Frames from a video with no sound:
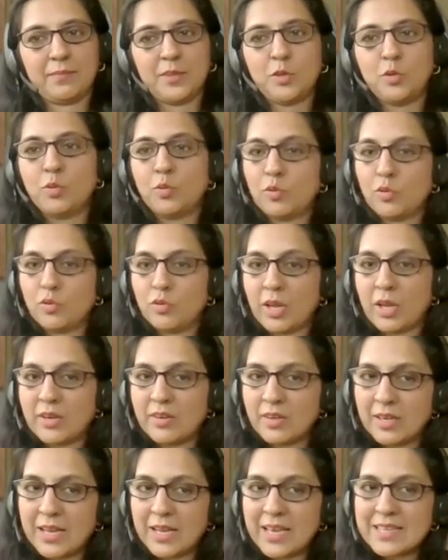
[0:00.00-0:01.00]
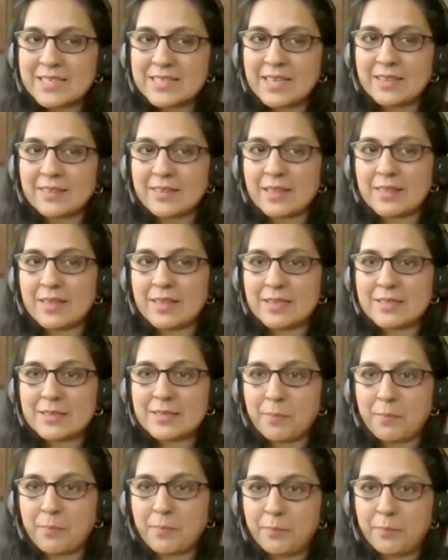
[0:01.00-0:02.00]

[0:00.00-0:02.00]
You are realizing that there is a